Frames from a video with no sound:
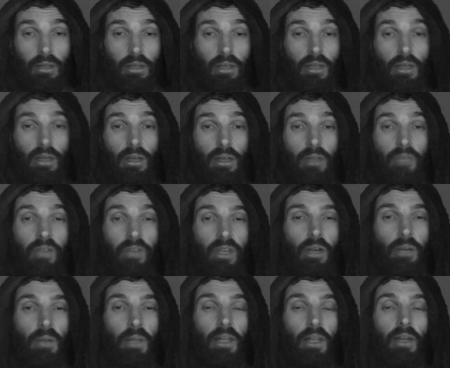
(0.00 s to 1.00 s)
in the
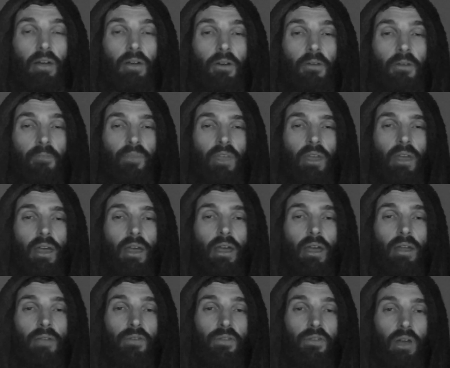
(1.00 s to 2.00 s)
video below,
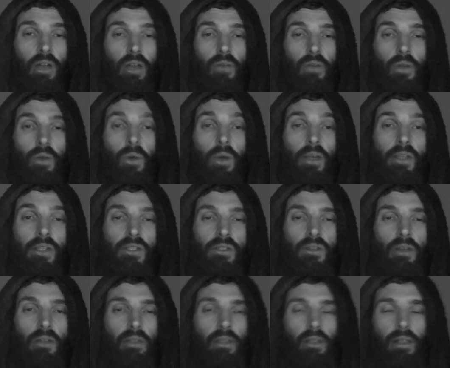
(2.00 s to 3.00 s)
and if you've got any requests or
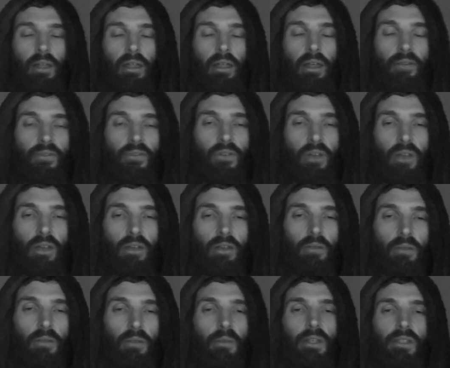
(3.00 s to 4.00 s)
anything like that for any
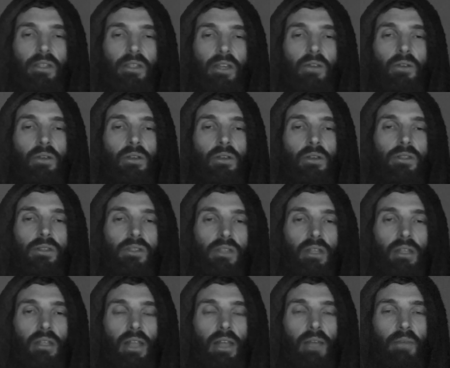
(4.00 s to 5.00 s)
upcoming tokens and
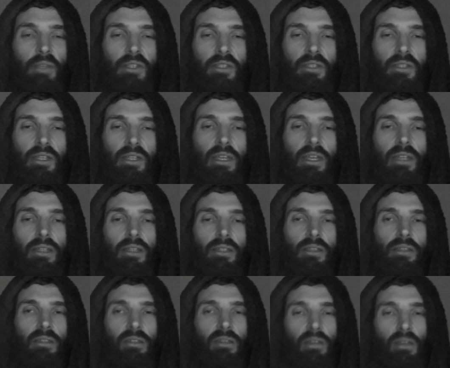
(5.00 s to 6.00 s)
you'd like me to dig
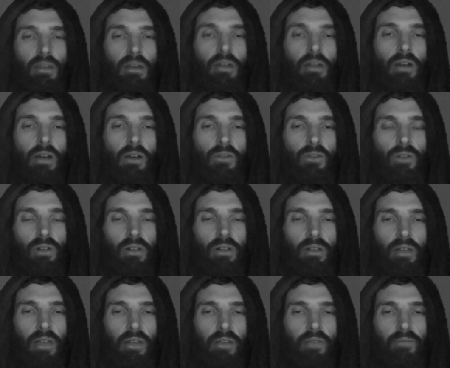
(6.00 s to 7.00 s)
into the overall
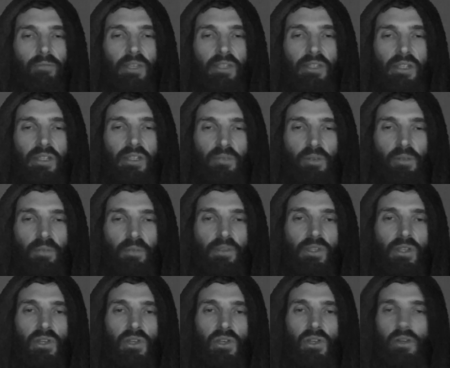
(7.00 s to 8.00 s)
kind of business
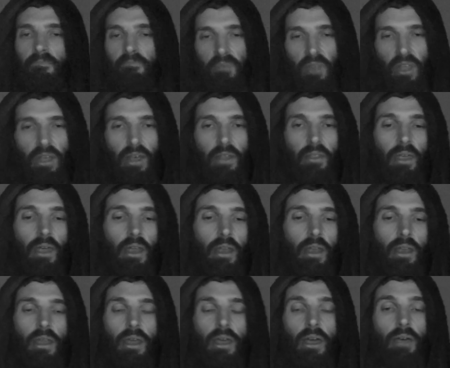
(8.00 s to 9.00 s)
proposition,
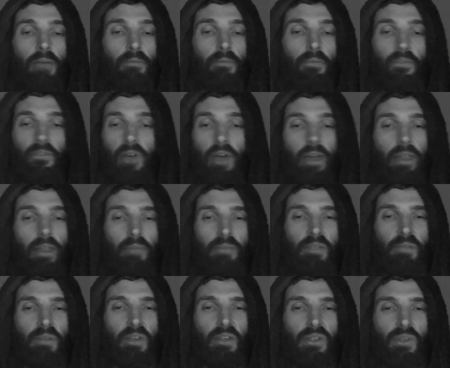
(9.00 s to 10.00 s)
then fire them
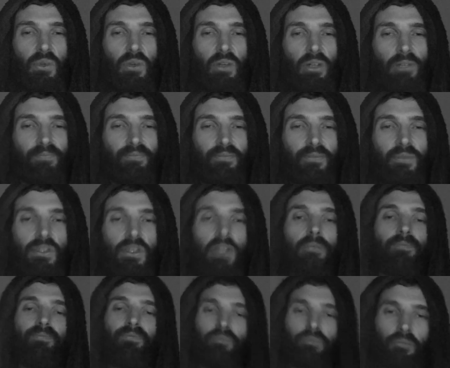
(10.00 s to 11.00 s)
to me as well.
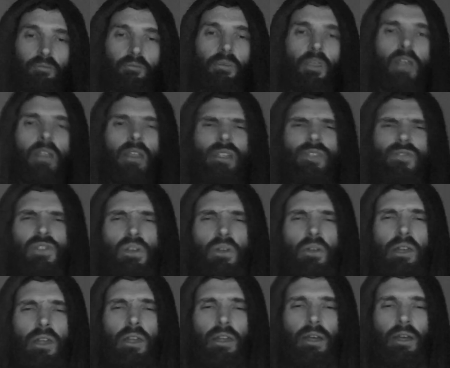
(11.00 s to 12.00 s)
So thanks for
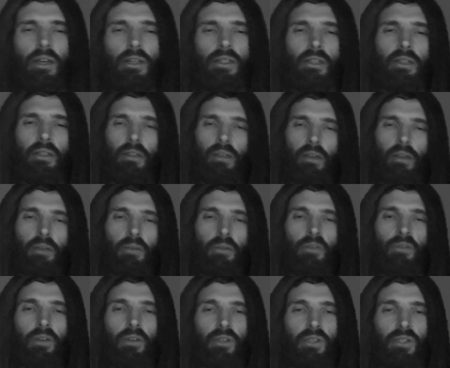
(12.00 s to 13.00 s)
tuning in, guys. I hope you
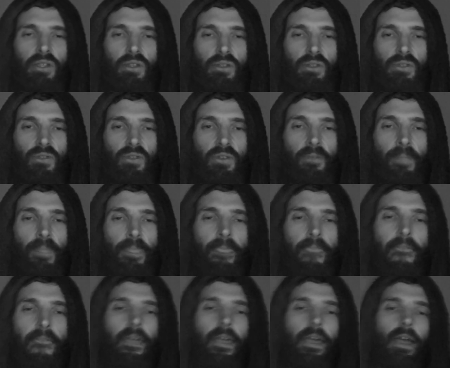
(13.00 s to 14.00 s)
found this useful.
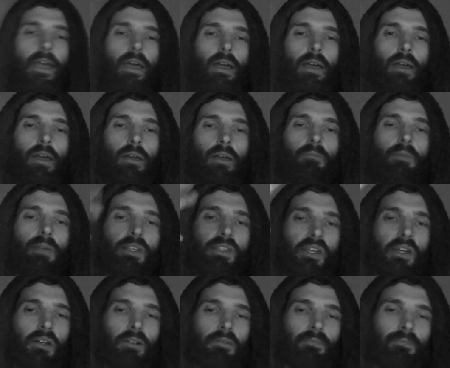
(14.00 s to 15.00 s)
Peace
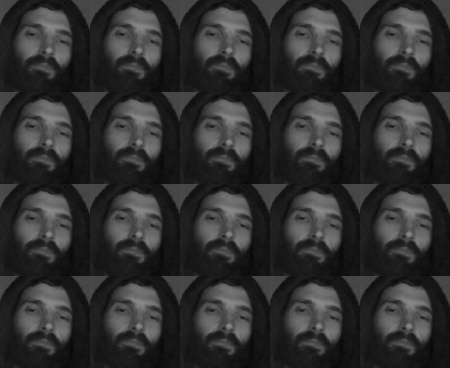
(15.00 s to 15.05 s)
out.